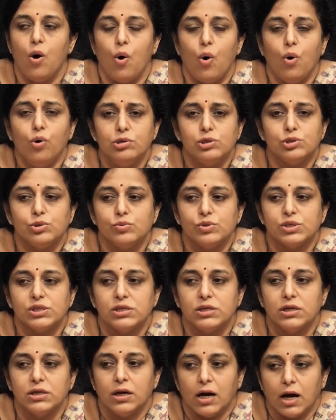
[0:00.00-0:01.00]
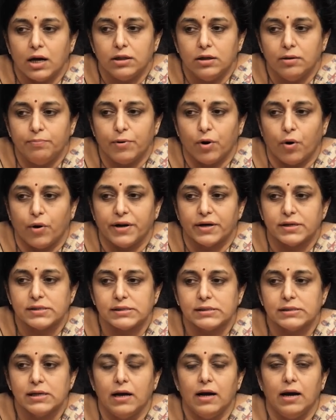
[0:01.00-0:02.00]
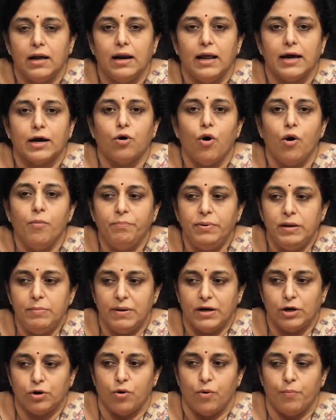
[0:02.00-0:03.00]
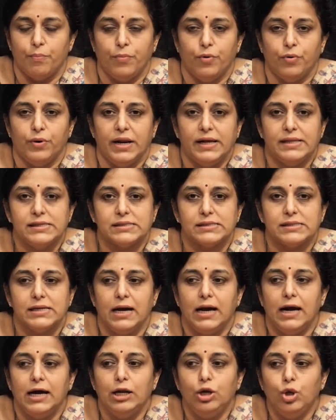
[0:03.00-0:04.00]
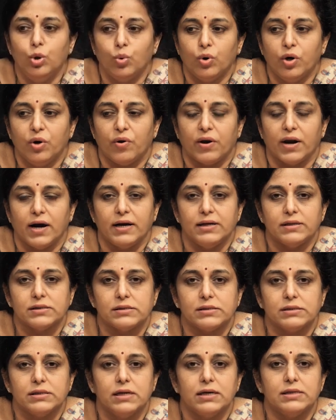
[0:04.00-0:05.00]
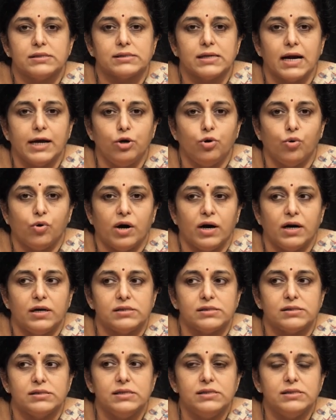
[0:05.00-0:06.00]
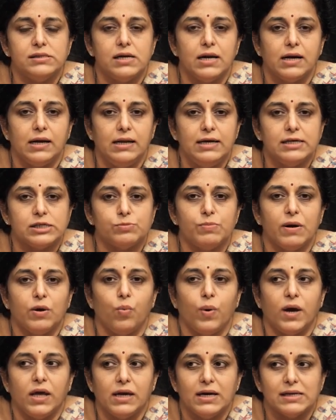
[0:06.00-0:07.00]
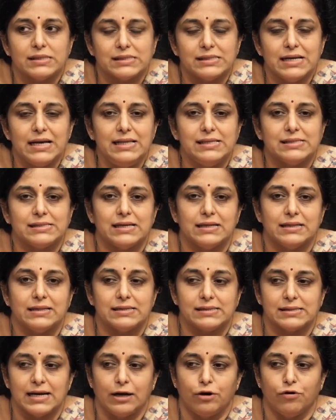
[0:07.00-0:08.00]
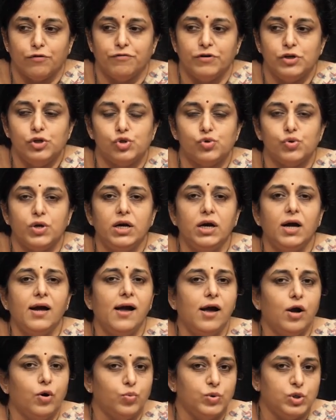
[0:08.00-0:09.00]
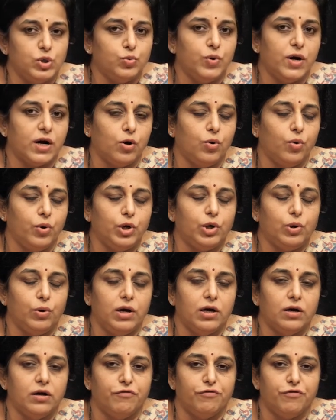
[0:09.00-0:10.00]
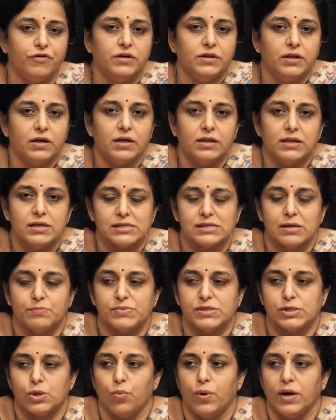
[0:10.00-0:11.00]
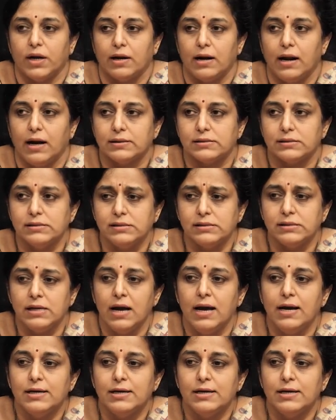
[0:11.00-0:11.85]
Also, certain other products like complement components, leukotrienes, cytokines, these are released by various cells at the site of injury, which we are going to learn further in the subsequent classes.